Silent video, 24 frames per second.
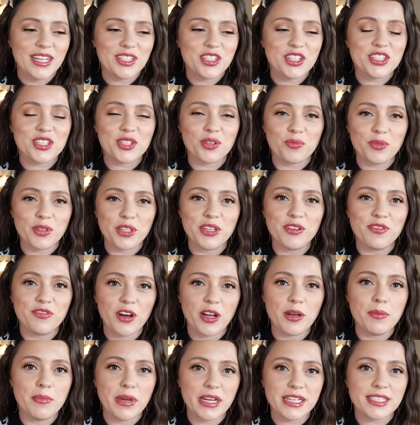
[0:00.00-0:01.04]
It's just a really
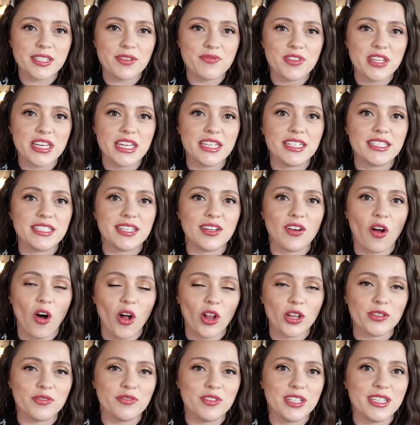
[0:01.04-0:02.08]
fun mix of things and
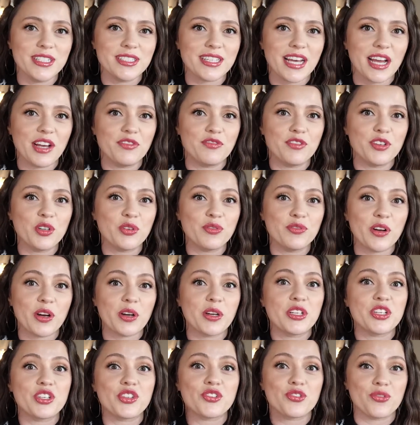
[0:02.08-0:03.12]
all of these I feel
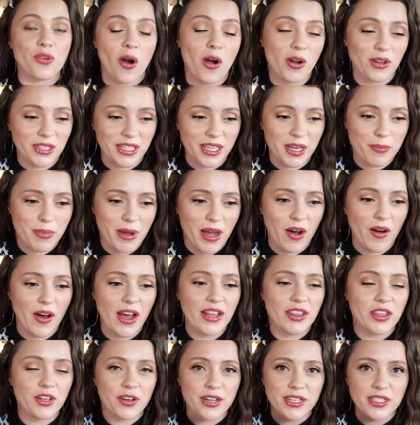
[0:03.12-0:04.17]
very strongly about.
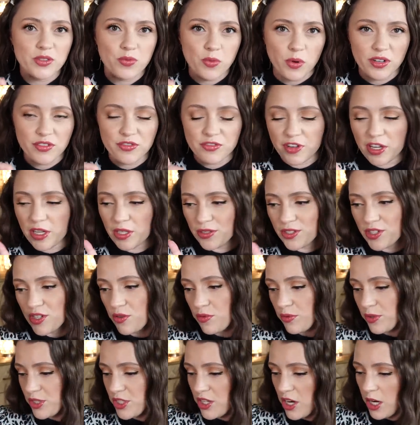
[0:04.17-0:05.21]
And there is one fail too
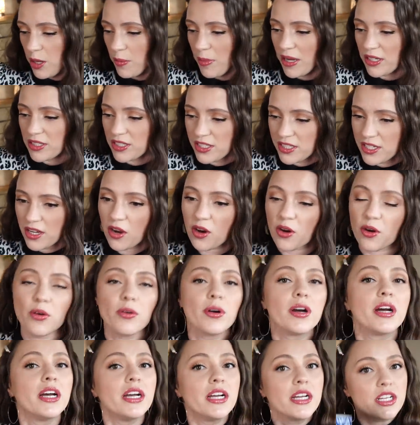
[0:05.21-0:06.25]
we'll talk about.
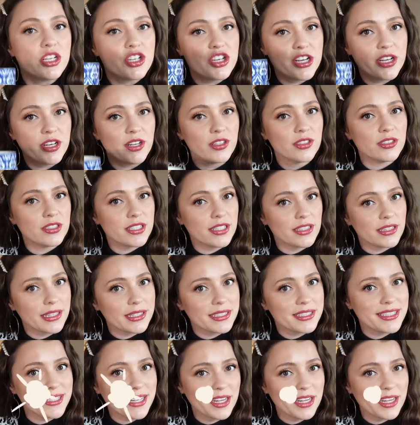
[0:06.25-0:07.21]
So cheers, let's